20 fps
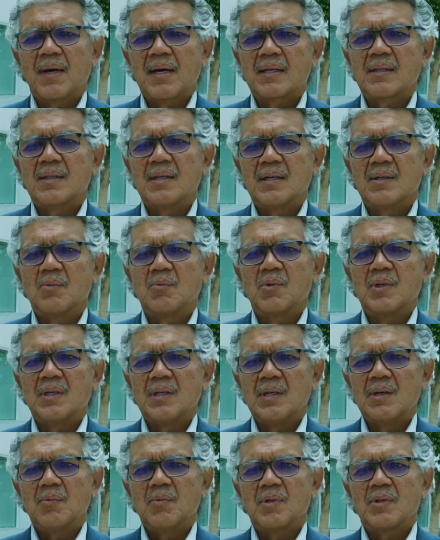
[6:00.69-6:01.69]
back then when
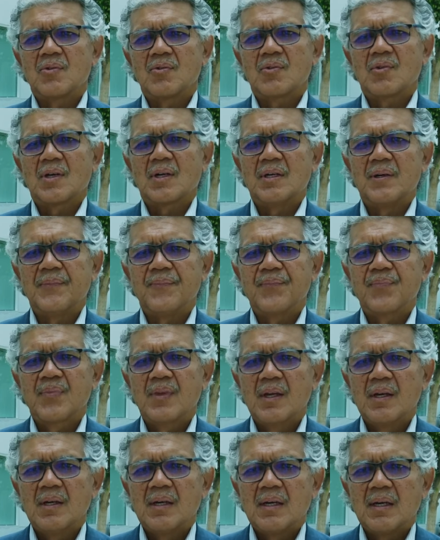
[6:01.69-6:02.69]
he was um,
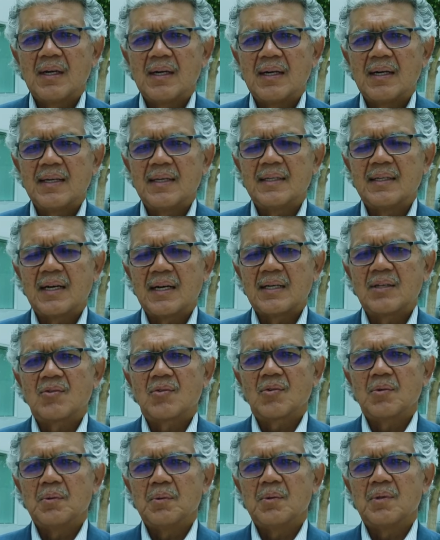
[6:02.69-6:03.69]
uh, in high
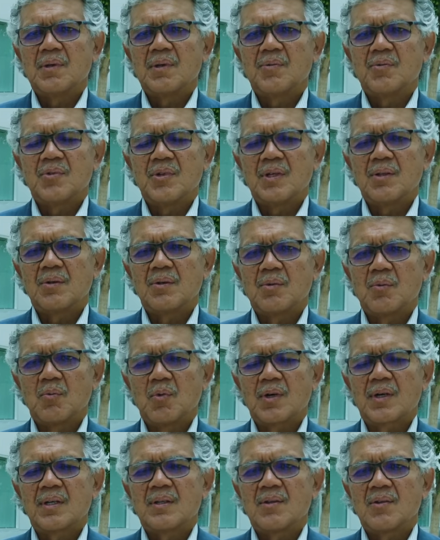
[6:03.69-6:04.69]
school. It was either
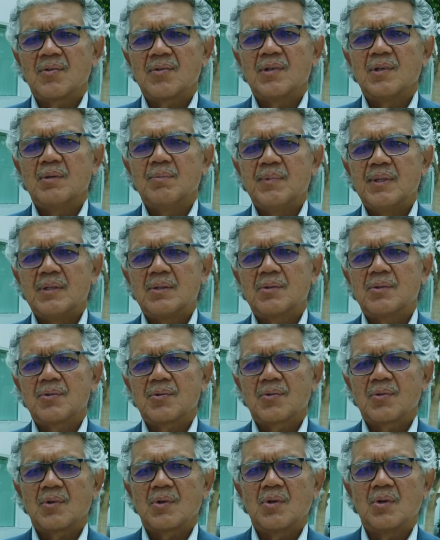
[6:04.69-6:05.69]
work in the steel
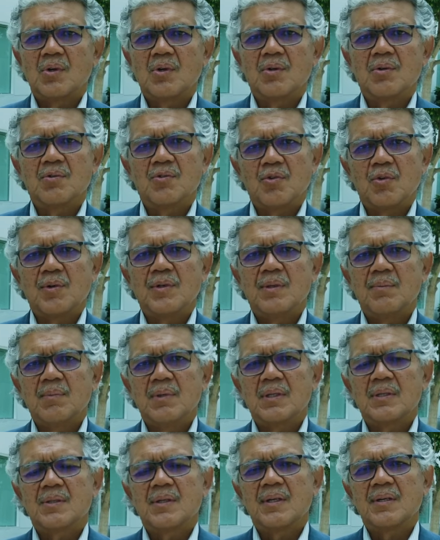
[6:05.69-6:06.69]
mills or join the
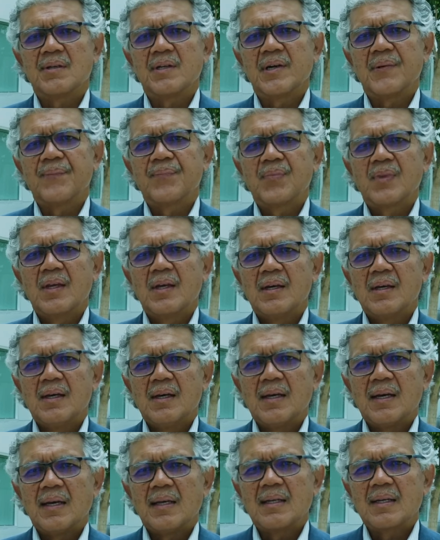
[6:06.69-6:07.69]
military.
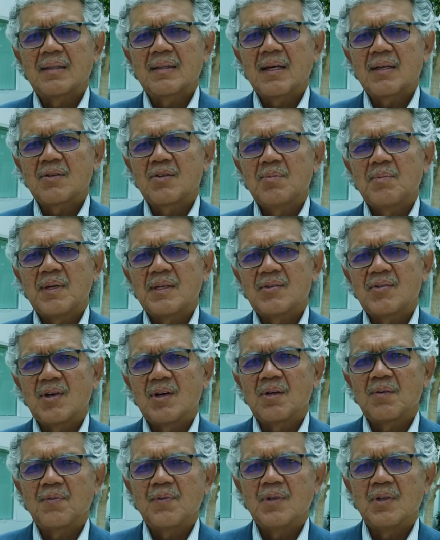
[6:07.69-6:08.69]
And I thought to
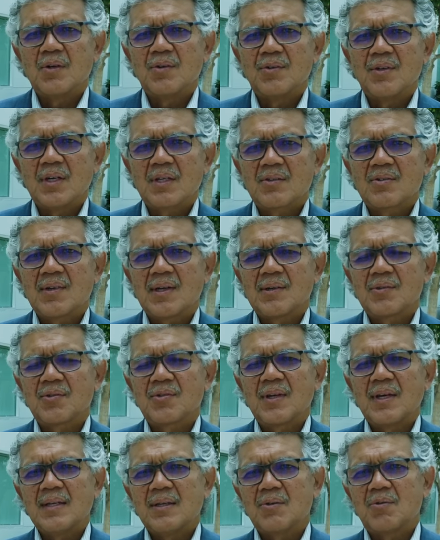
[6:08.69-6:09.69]
myself, you know, Youngstown
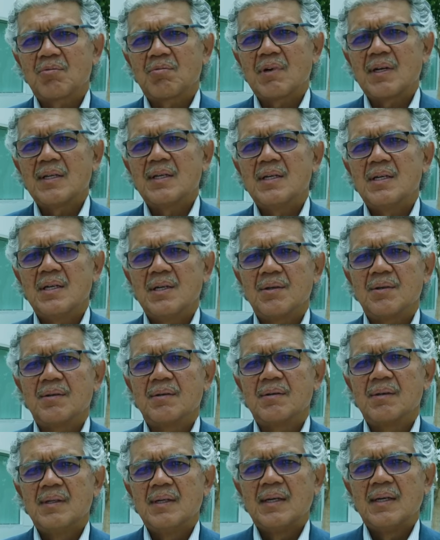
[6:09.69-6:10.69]
State is right
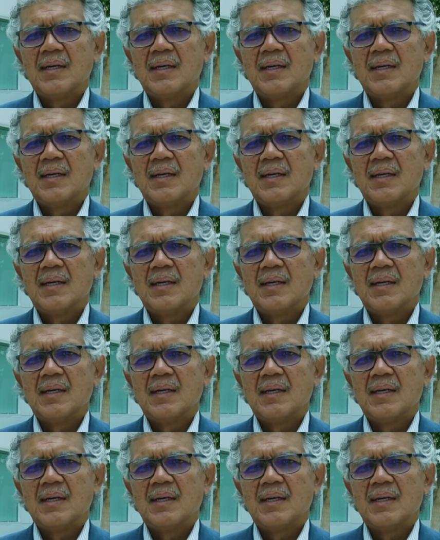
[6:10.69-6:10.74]
here.